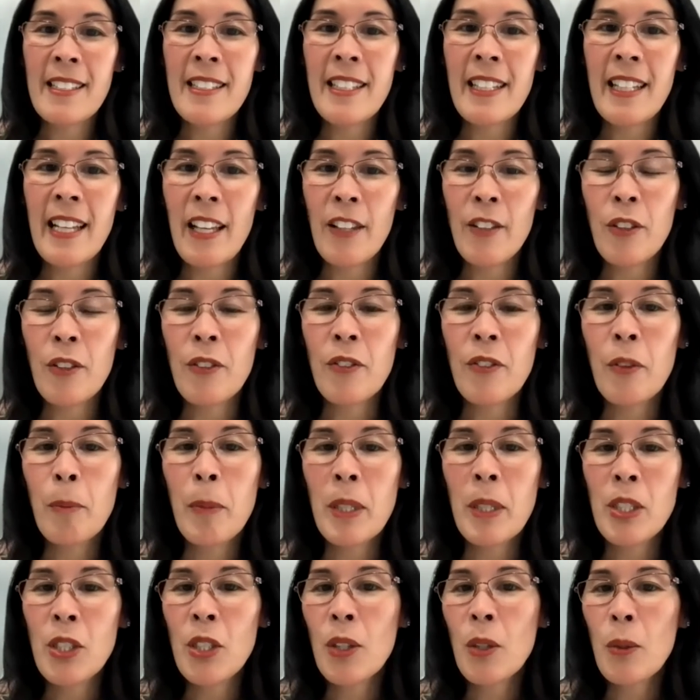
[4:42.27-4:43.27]
together for
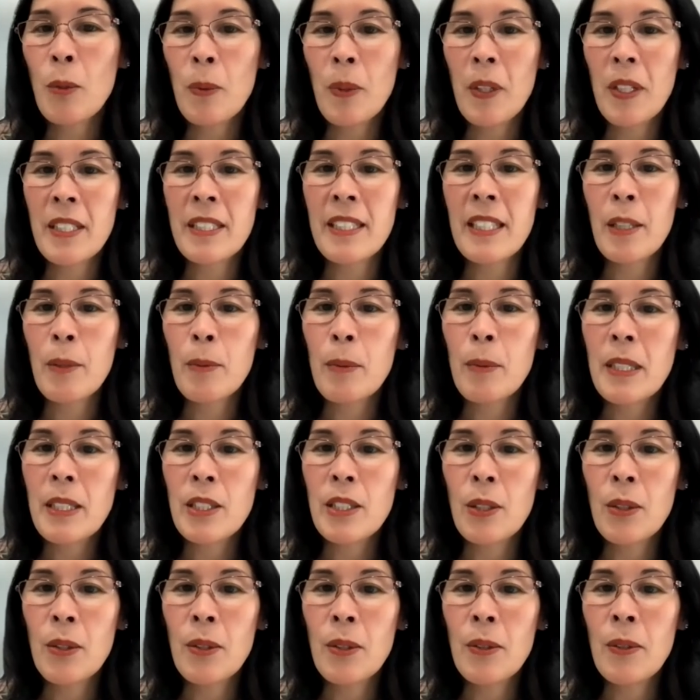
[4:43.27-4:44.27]
much of the work that we
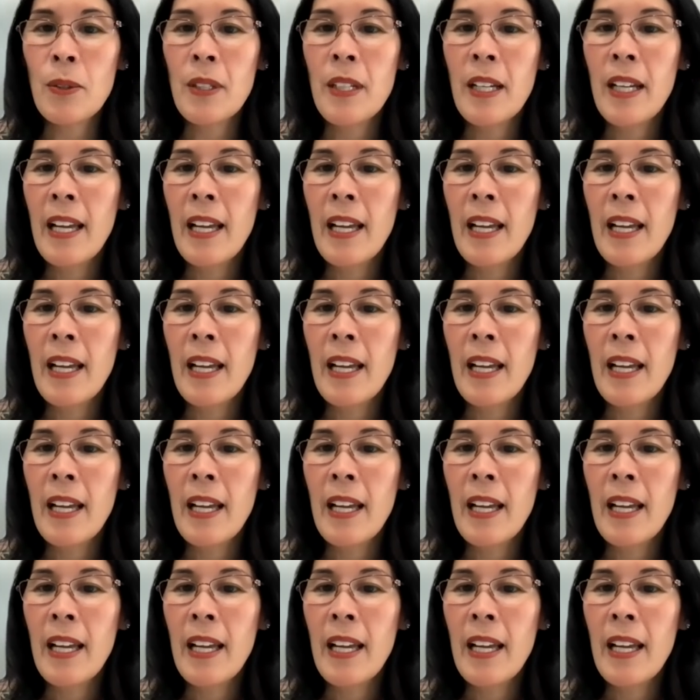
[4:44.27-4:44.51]
do